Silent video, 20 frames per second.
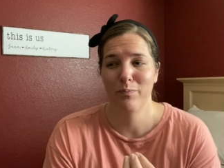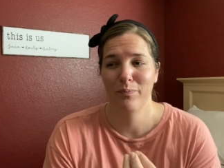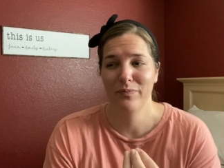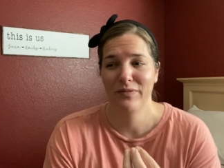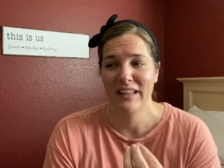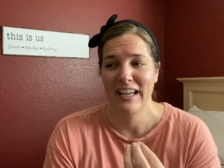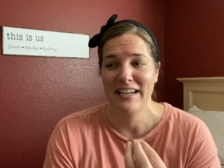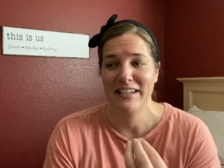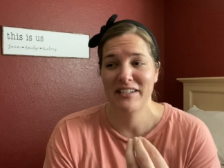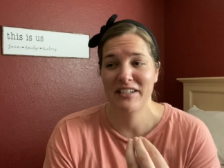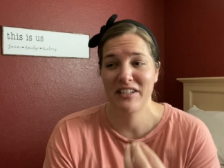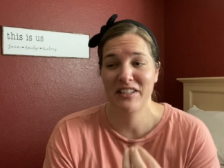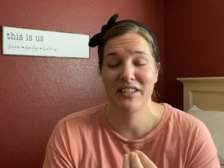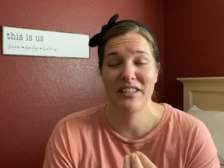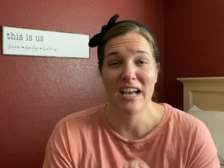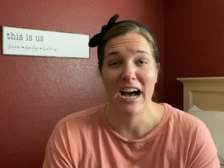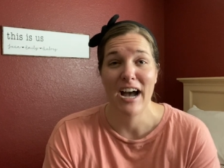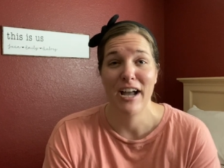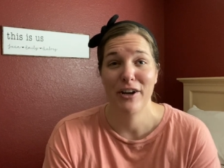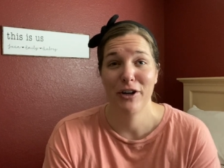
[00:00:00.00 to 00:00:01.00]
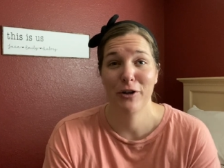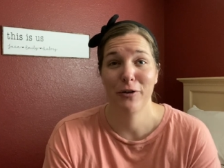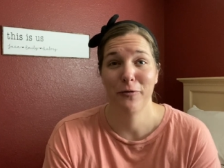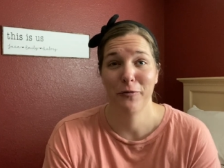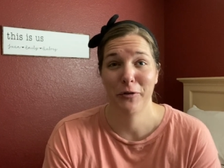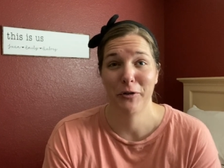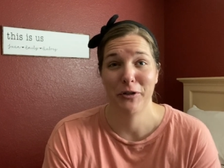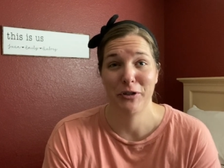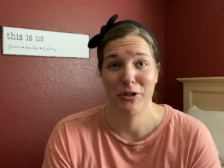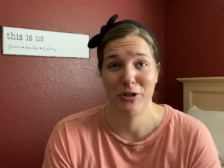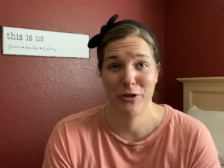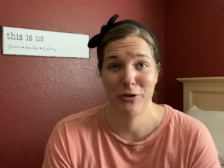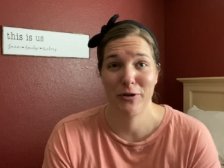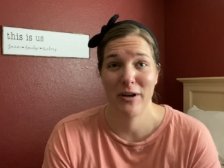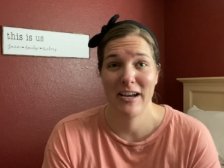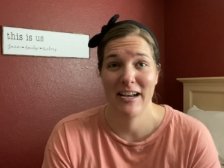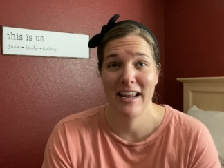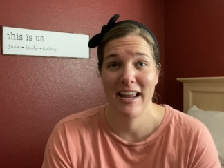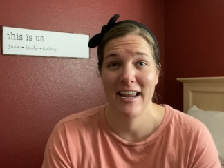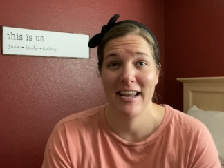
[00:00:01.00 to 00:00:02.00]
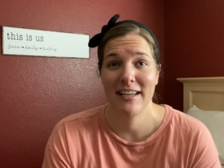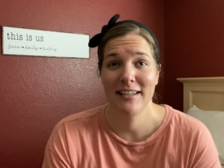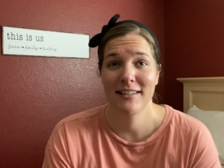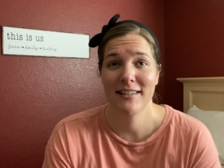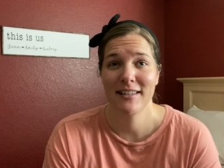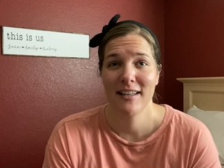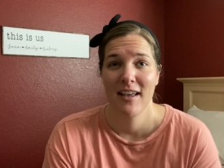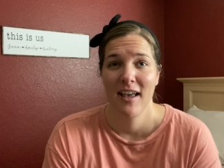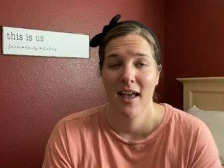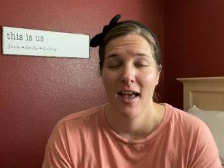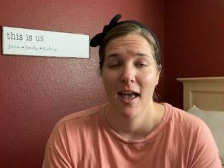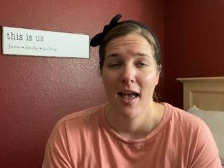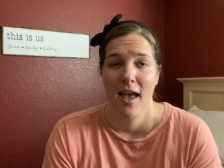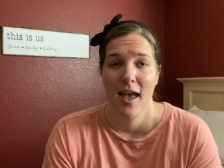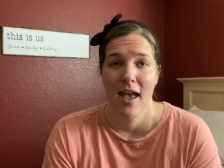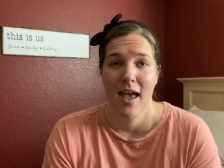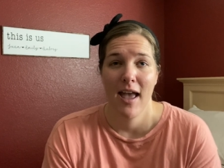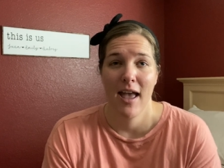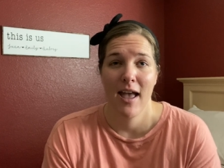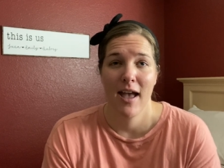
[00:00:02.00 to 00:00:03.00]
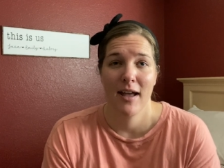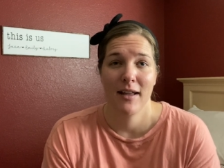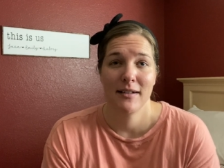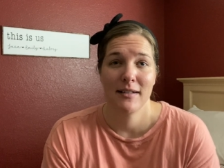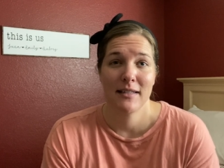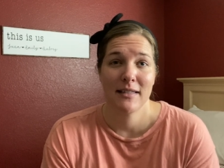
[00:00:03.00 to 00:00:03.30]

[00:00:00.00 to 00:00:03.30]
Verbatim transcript: like desire for straight A's and